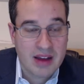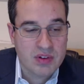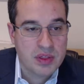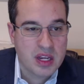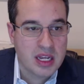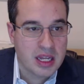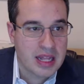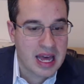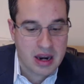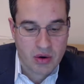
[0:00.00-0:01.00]
Everything
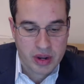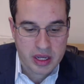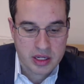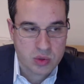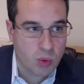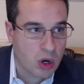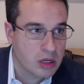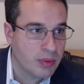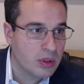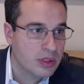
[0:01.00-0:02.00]
in that area is
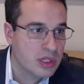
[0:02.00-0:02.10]
workable.